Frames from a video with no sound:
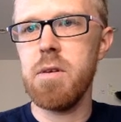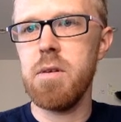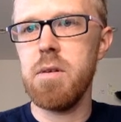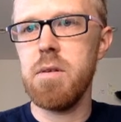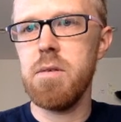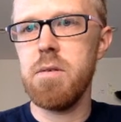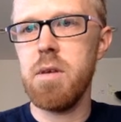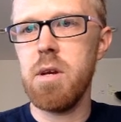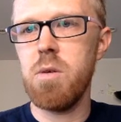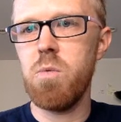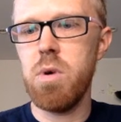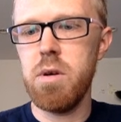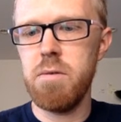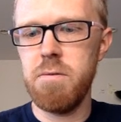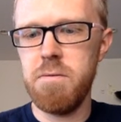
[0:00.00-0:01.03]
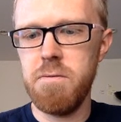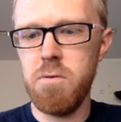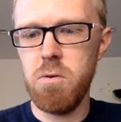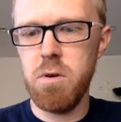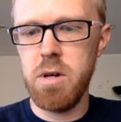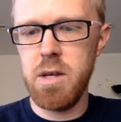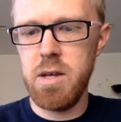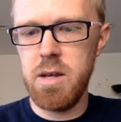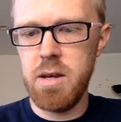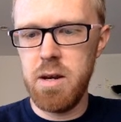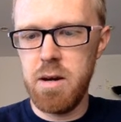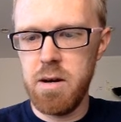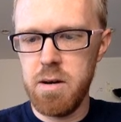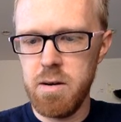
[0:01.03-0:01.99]
it's like 1:40
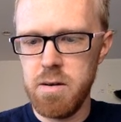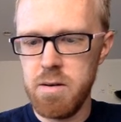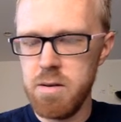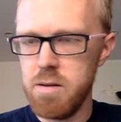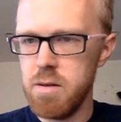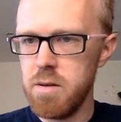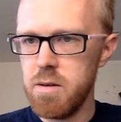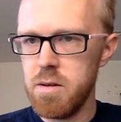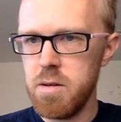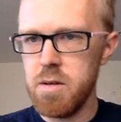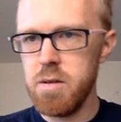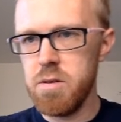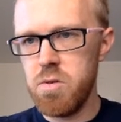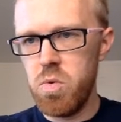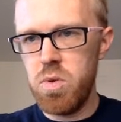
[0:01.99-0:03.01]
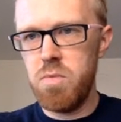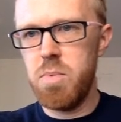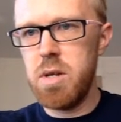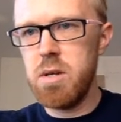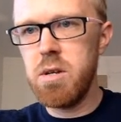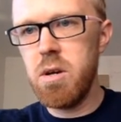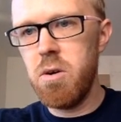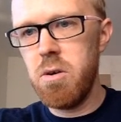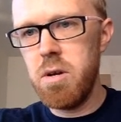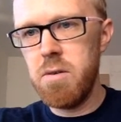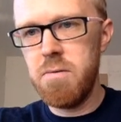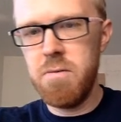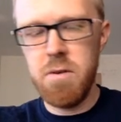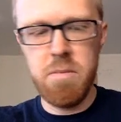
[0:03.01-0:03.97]
here. We've been going
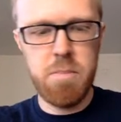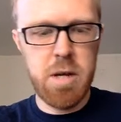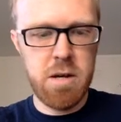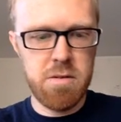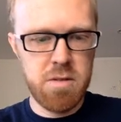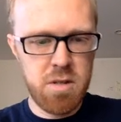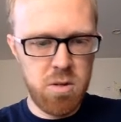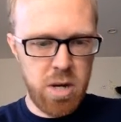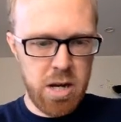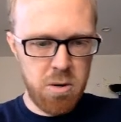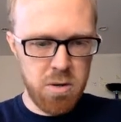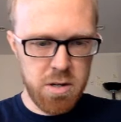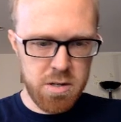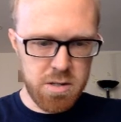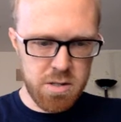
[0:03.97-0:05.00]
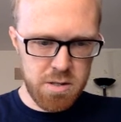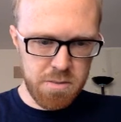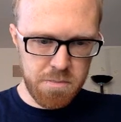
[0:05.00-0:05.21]
for about 2 hours.